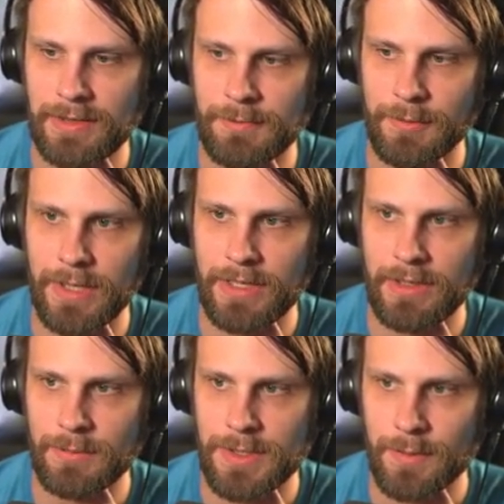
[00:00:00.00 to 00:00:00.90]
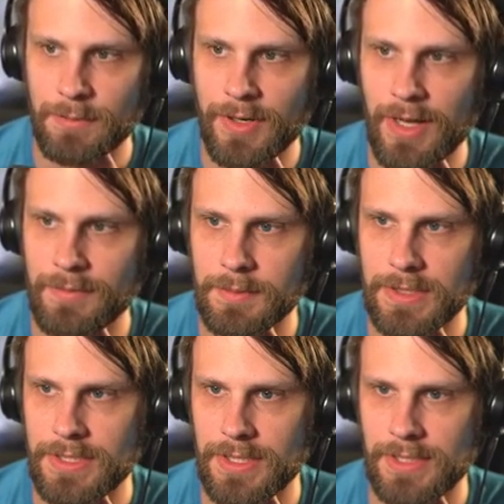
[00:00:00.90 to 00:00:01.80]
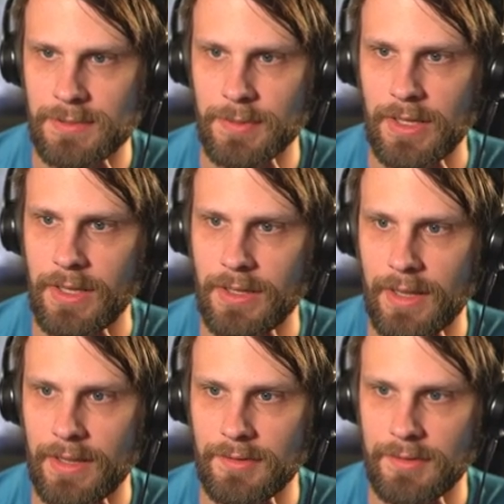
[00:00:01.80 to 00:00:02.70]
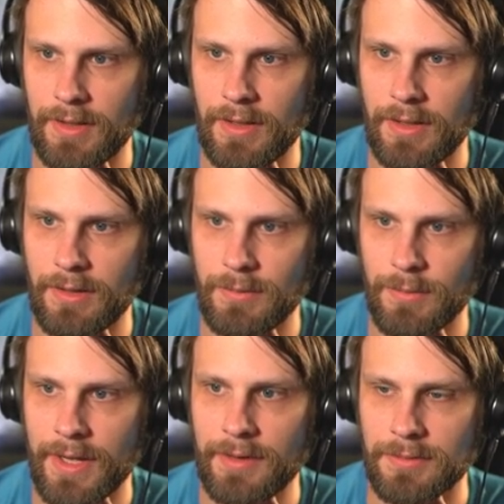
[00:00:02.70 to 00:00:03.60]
Awakening, which we'll probably just play as a... Wow.